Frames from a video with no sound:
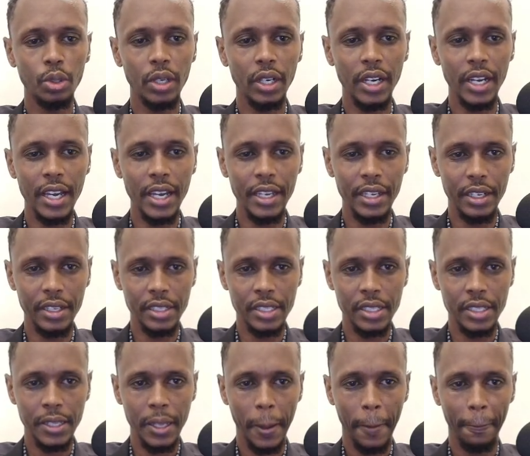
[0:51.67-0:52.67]

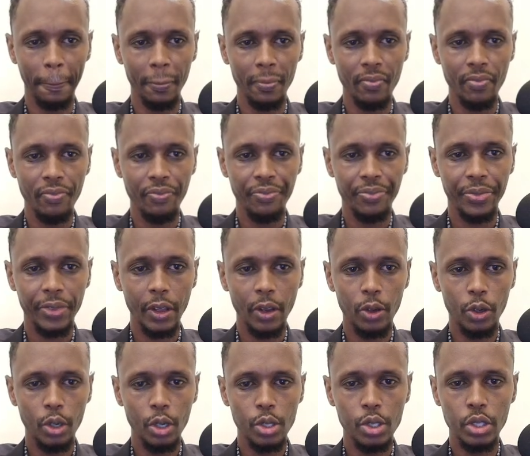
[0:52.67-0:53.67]
lines.
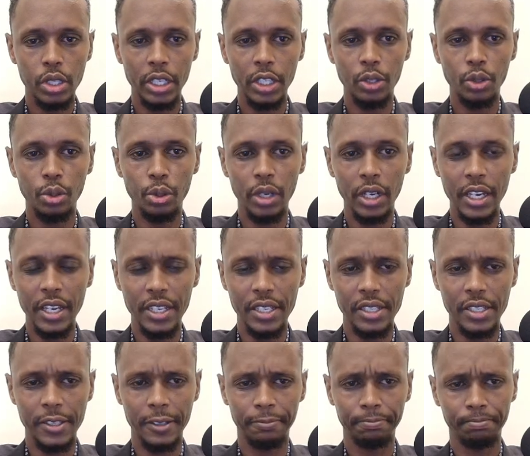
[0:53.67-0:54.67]
Go straight to
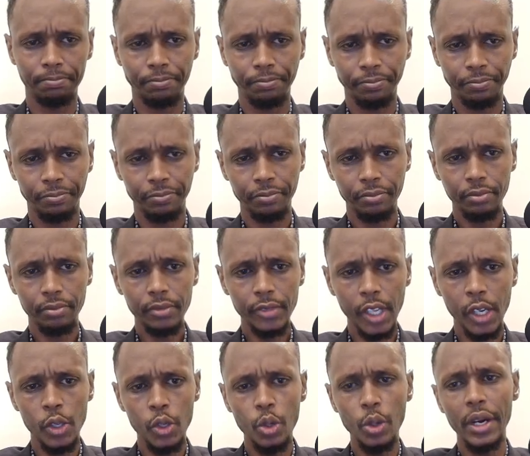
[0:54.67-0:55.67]
lines.
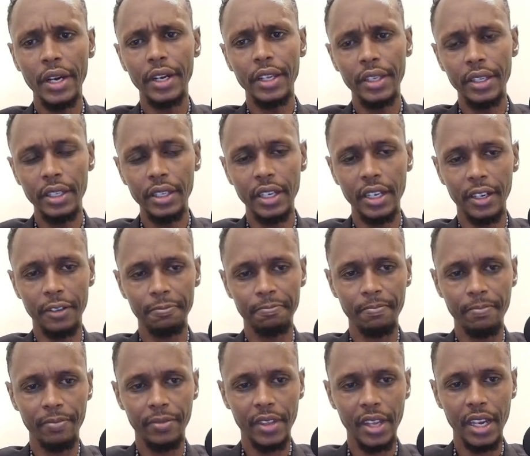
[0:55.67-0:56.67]
You are here
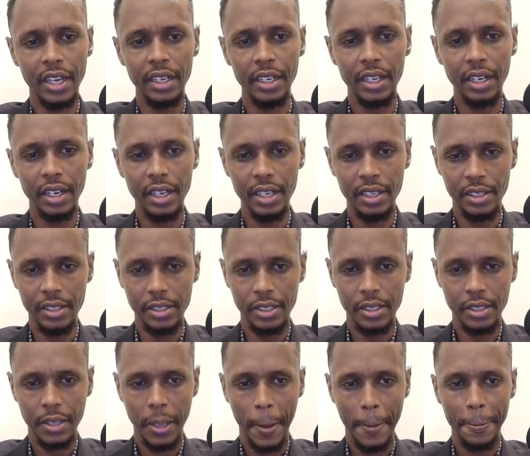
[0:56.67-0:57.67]
under
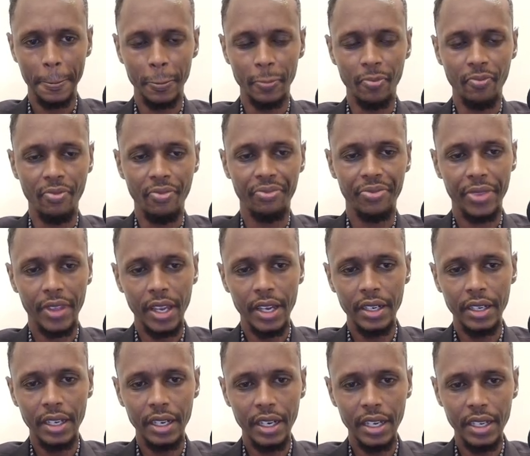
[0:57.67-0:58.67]
lines.
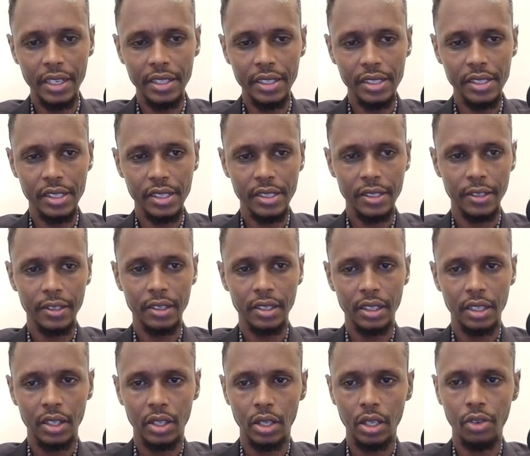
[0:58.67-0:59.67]
Under lines,
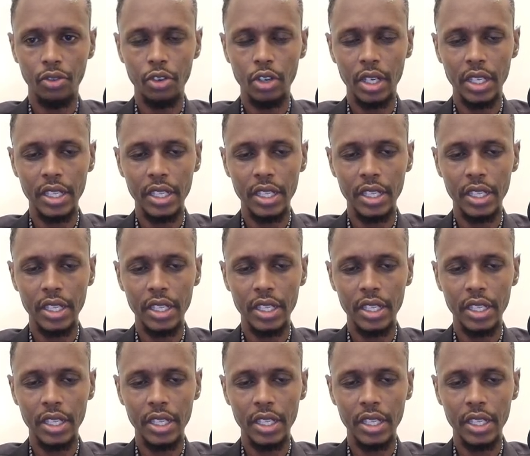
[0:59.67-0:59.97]
if you